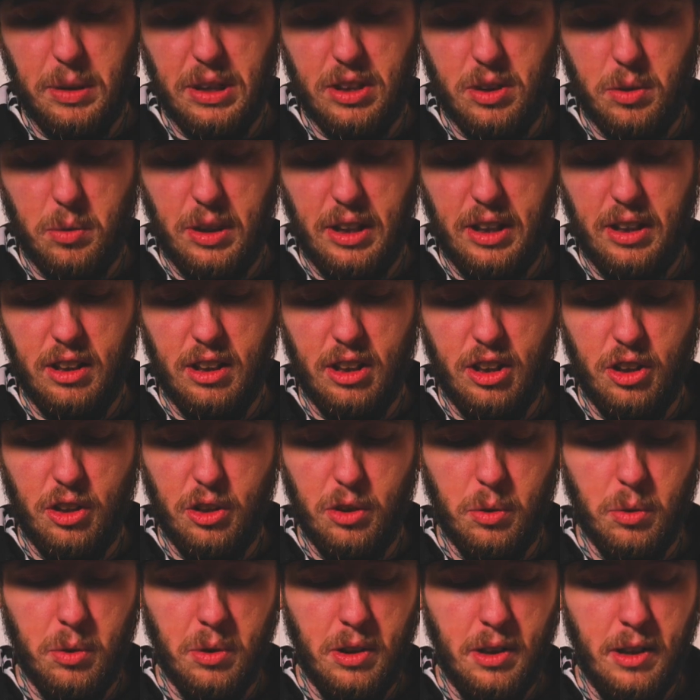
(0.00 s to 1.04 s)
between
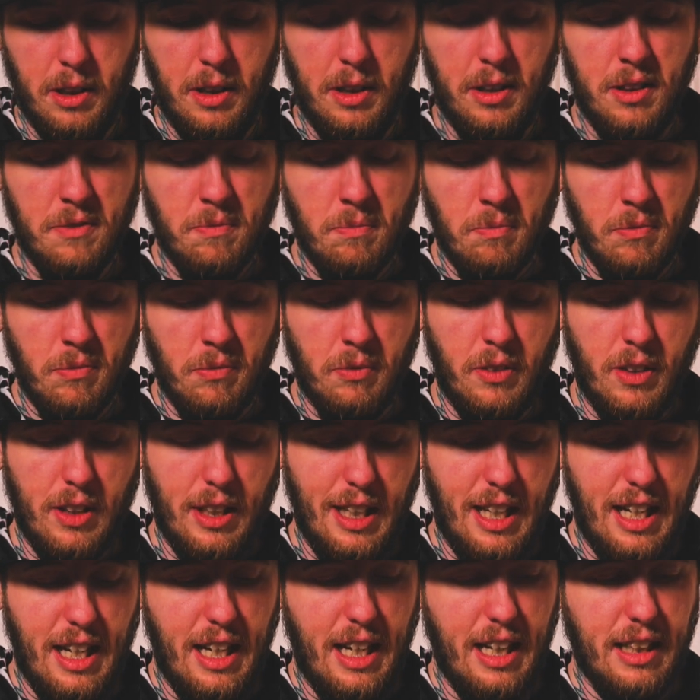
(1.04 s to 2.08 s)
you
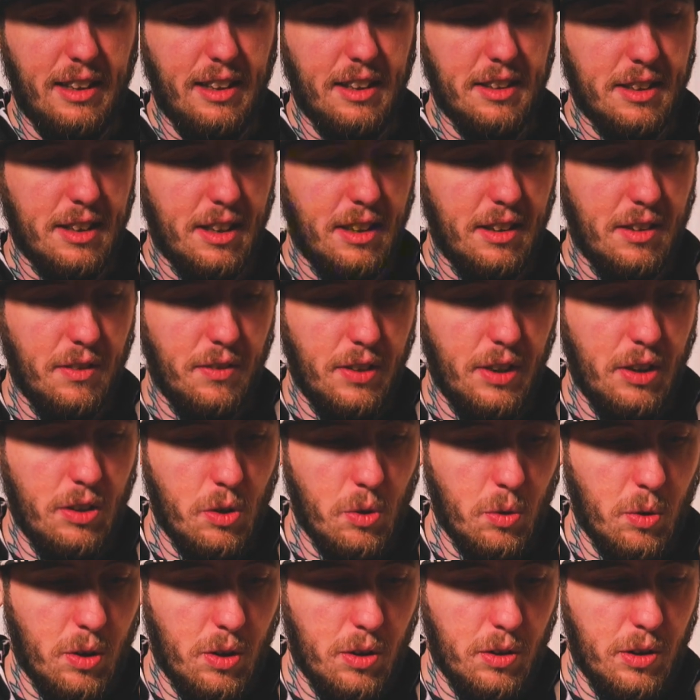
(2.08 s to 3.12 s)
and this
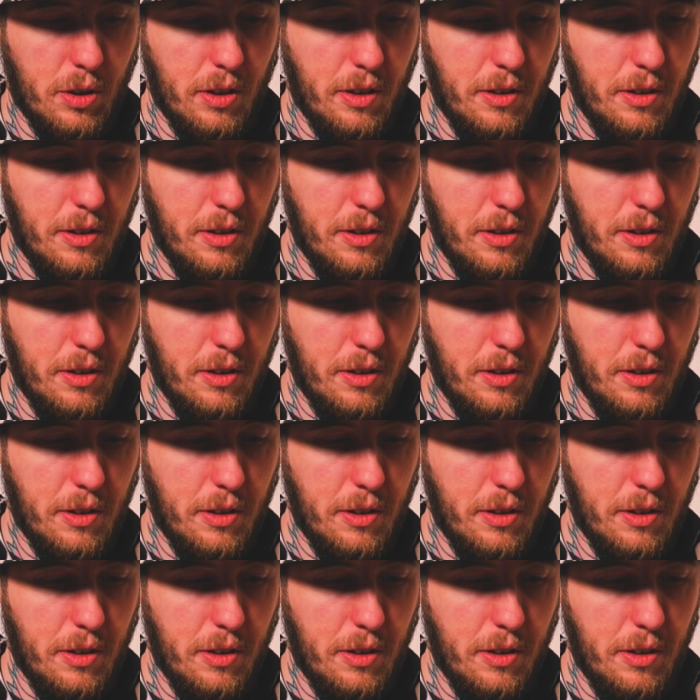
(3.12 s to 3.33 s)
individual.